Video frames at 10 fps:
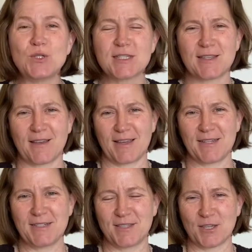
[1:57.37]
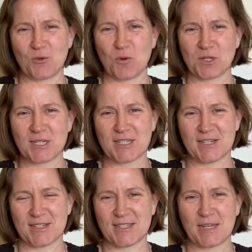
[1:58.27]
decide that you want to
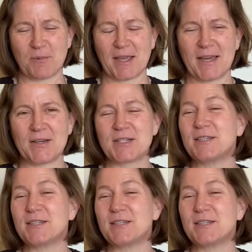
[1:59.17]
start stepping out,